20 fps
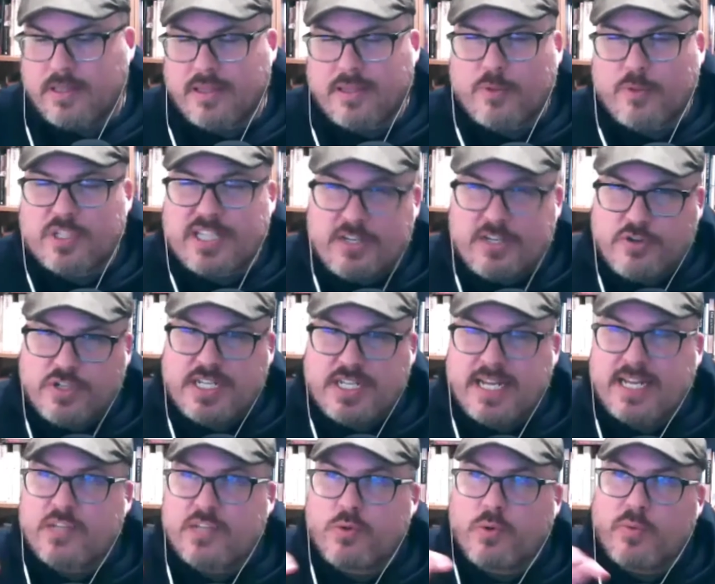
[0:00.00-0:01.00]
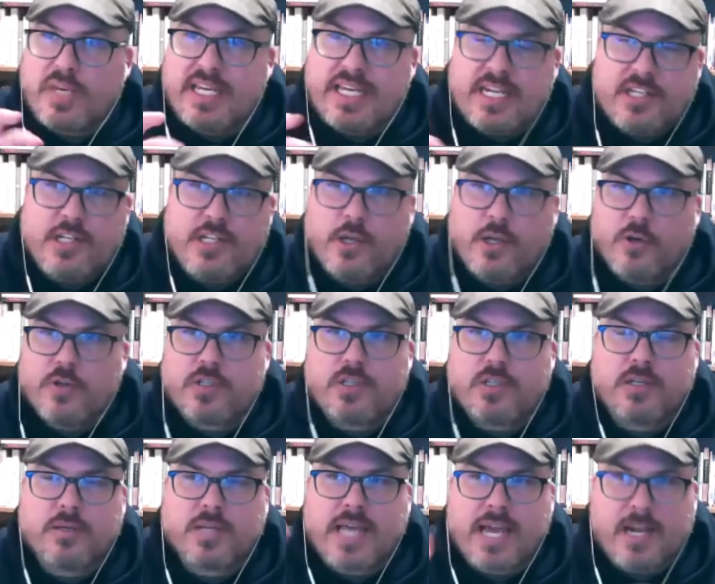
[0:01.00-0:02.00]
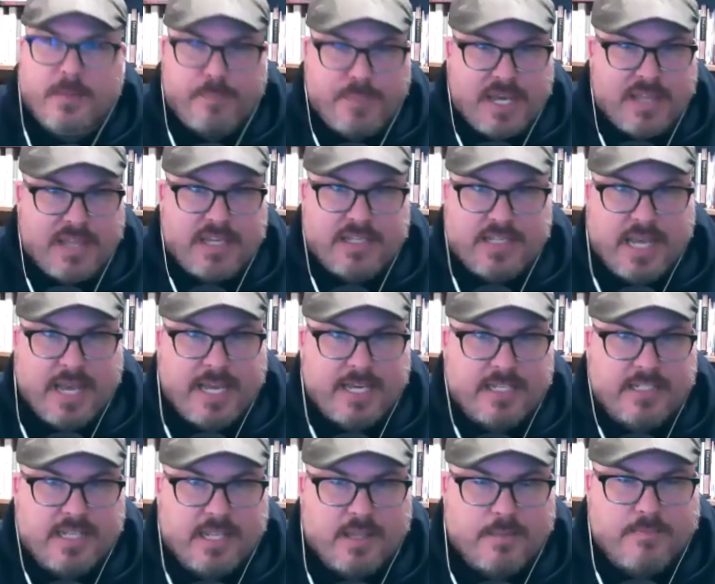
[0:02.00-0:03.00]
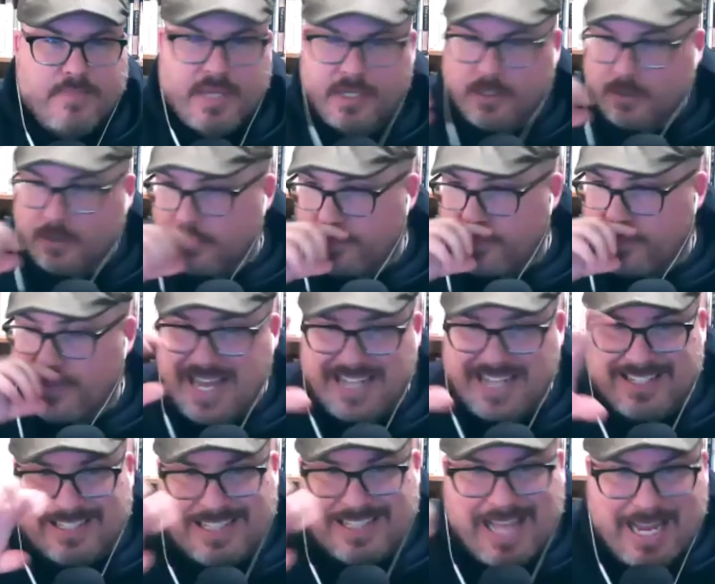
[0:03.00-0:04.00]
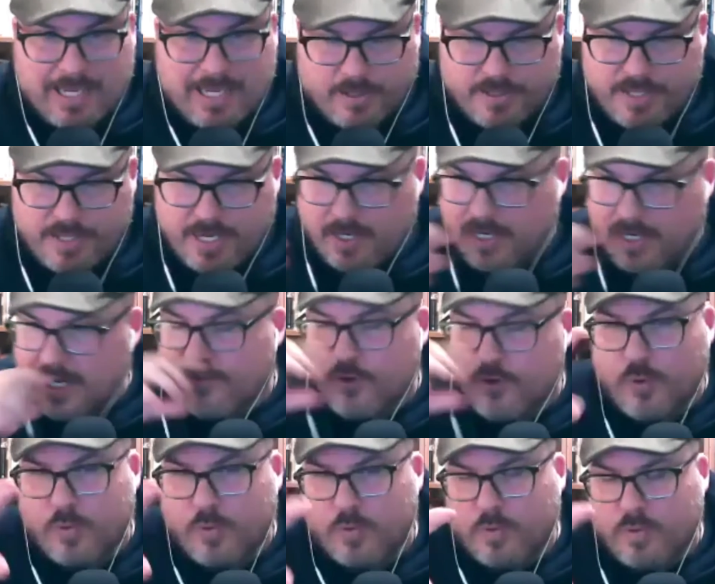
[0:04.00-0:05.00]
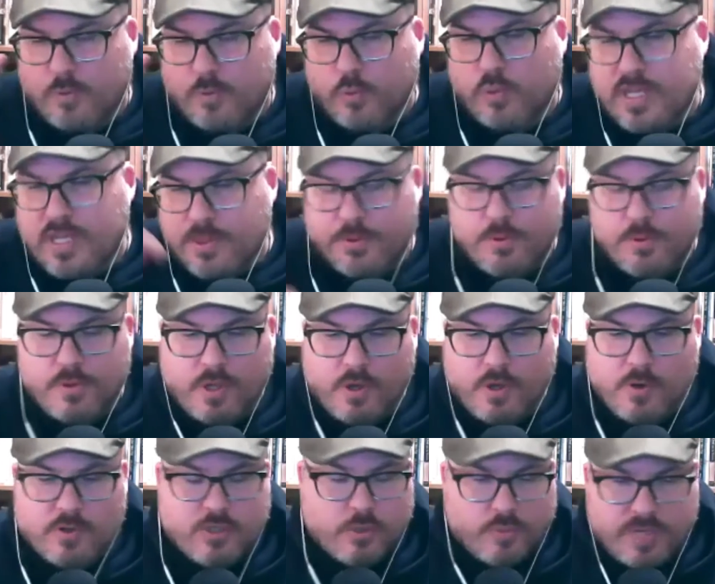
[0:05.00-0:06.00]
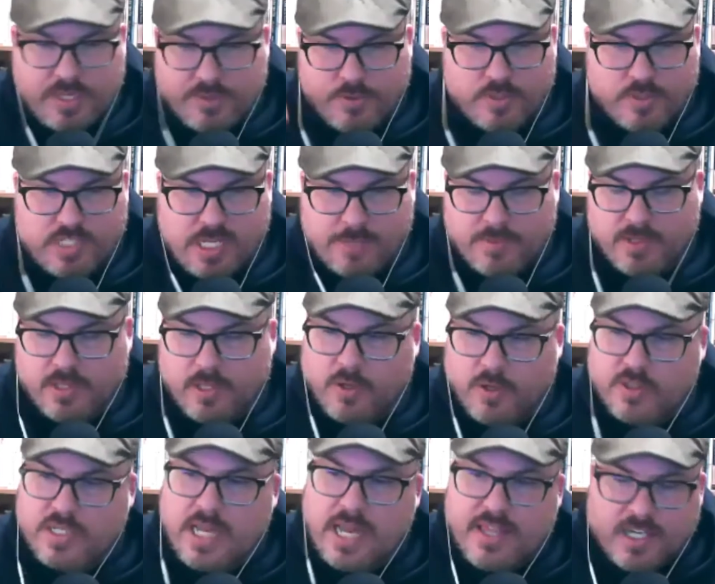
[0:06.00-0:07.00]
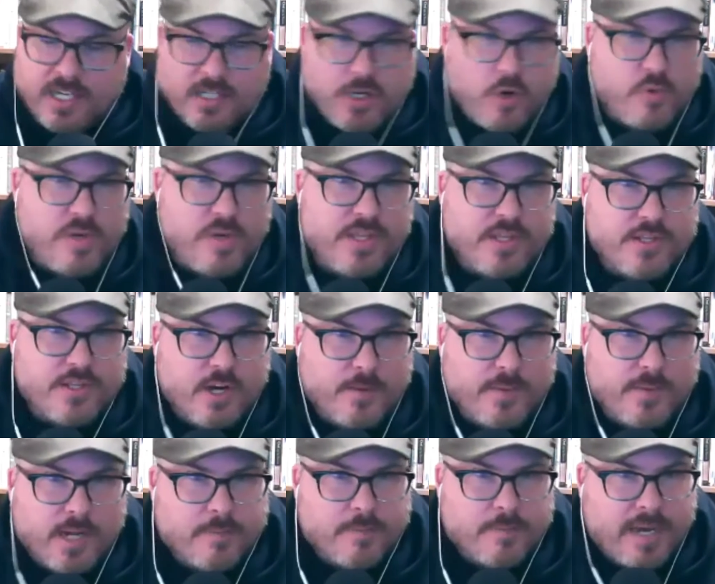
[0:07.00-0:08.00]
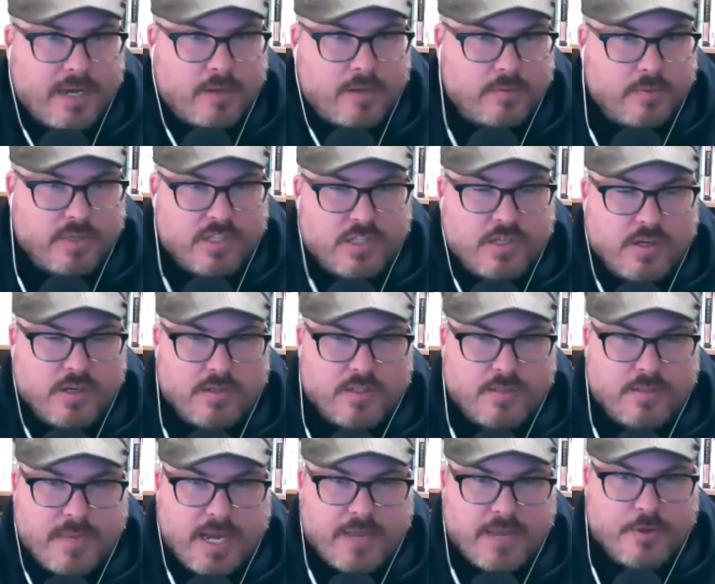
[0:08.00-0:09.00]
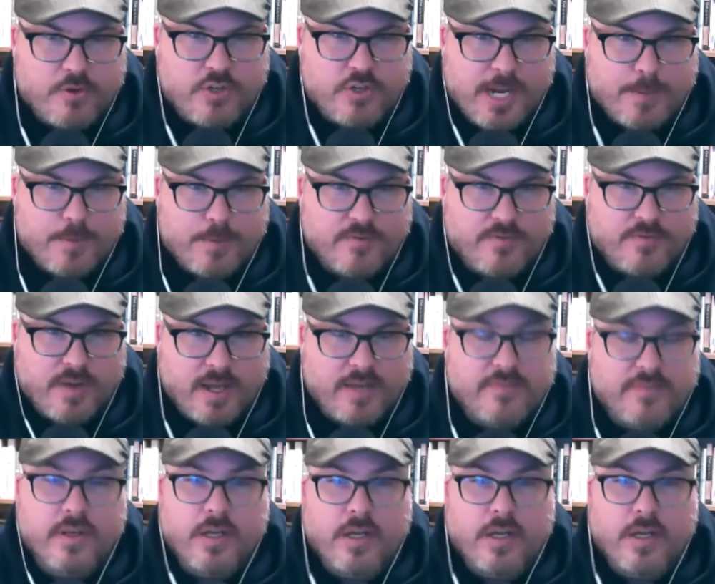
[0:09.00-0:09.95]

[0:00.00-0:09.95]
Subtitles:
What's interesting is when we get to those kind of pithy sayings in the middle, that style there, if you read through those or read through some of those and then go read the Sermon on the Mount, which starts in Matthew chapter 5,